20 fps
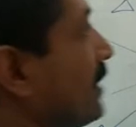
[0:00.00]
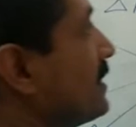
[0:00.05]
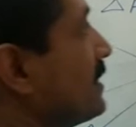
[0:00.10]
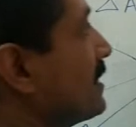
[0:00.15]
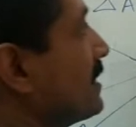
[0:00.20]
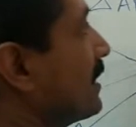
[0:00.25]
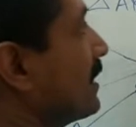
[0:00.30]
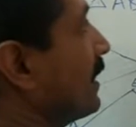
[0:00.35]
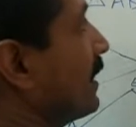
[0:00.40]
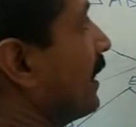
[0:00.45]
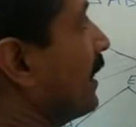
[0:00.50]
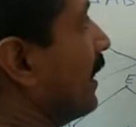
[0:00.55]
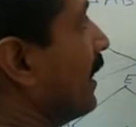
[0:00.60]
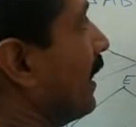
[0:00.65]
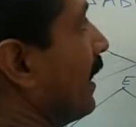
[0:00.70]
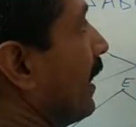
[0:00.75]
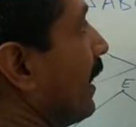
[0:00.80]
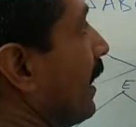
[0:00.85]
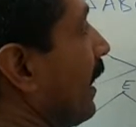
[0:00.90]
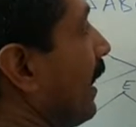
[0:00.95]
is
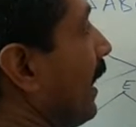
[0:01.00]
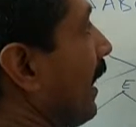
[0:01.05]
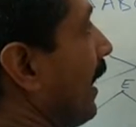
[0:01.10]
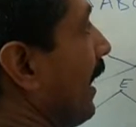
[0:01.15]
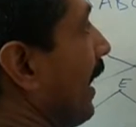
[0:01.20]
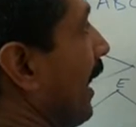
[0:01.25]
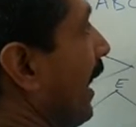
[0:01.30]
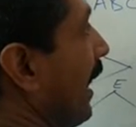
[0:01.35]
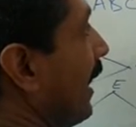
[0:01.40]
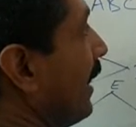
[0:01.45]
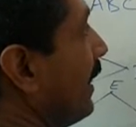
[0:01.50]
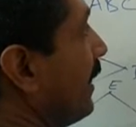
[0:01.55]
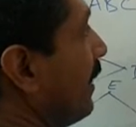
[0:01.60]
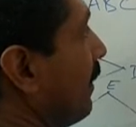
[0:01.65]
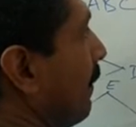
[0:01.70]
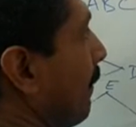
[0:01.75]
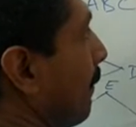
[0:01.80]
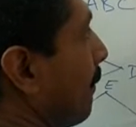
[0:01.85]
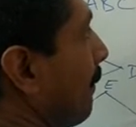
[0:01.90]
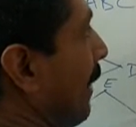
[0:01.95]

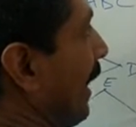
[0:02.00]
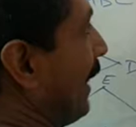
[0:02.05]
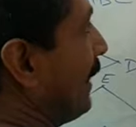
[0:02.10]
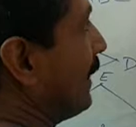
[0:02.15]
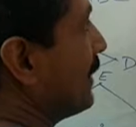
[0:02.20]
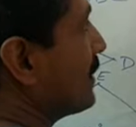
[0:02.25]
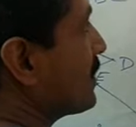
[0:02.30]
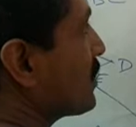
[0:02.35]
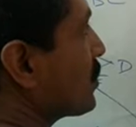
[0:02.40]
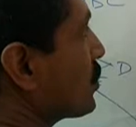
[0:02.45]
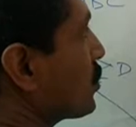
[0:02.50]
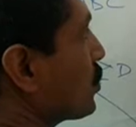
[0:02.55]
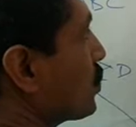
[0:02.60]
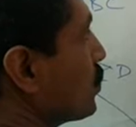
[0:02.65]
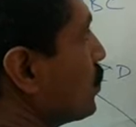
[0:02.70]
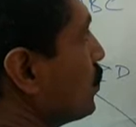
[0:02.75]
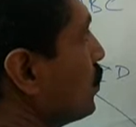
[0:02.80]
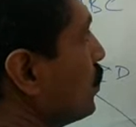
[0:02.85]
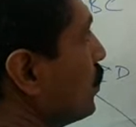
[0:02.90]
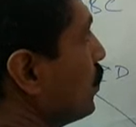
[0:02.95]
n minus
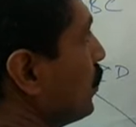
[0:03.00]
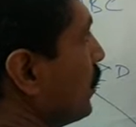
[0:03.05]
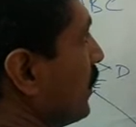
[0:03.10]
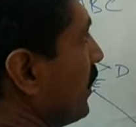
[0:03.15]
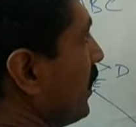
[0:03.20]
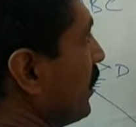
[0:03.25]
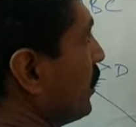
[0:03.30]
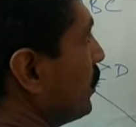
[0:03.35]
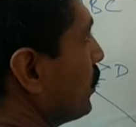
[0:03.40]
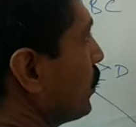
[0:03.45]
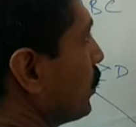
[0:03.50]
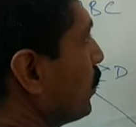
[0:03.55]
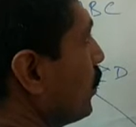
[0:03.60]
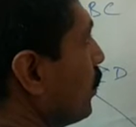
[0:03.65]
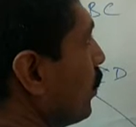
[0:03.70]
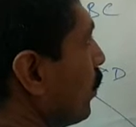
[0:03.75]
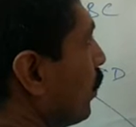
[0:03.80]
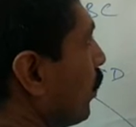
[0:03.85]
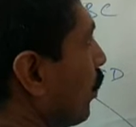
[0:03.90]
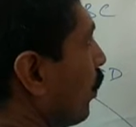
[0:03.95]
2 into